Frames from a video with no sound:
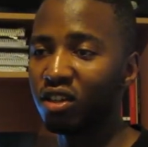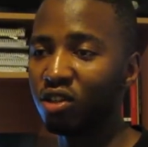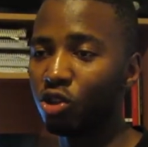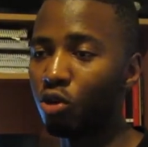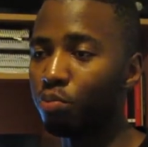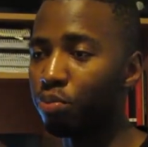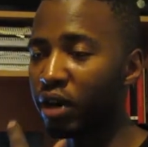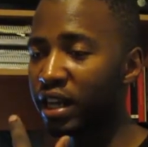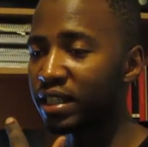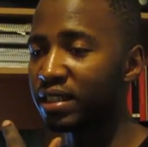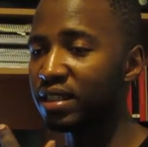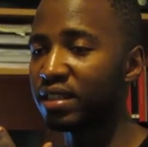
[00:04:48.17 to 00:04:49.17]
your
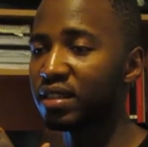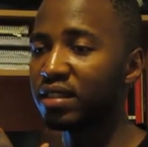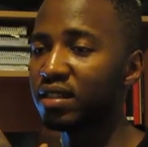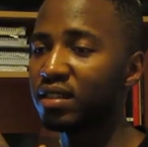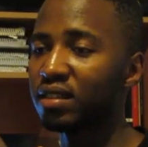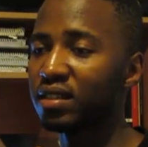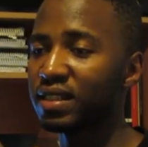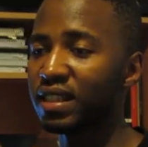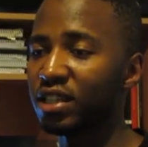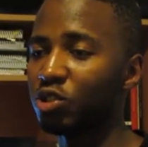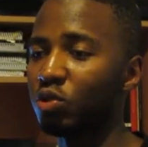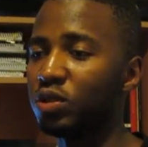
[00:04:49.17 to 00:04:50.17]
brain
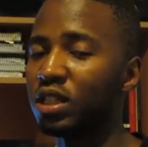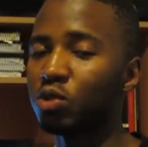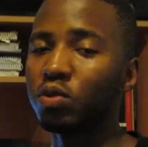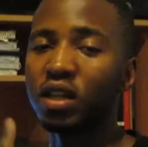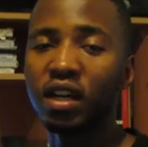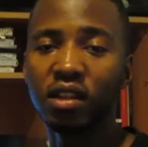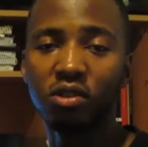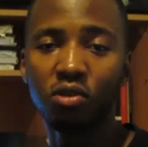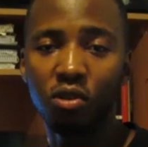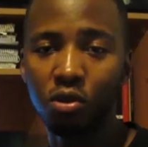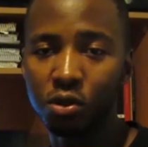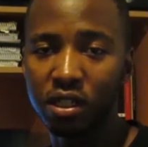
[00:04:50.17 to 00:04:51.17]
starts to disregard the
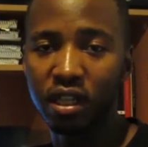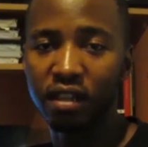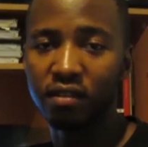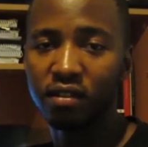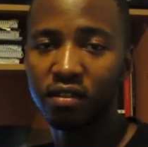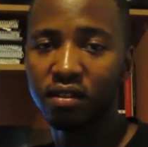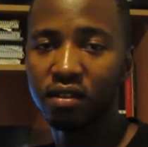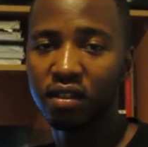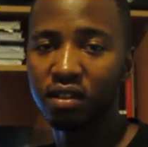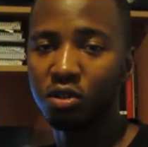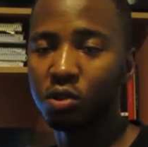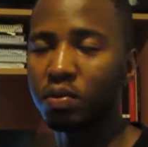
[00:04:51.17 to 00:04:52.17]
thought altogether.
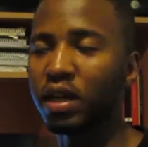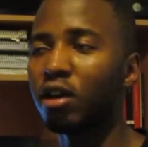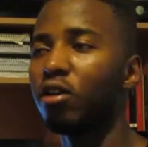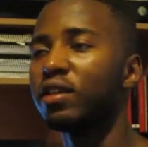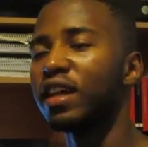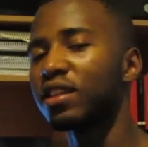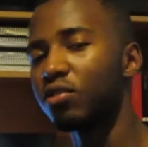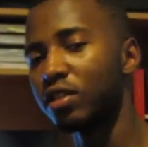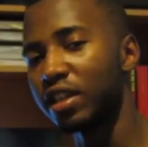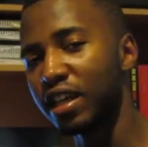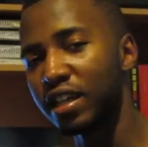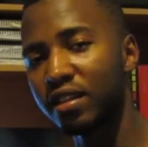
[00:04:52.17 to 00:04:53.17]
You just be like, oh, that thought
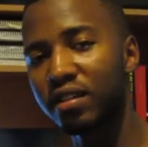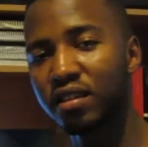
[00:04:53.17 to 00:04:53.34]
again.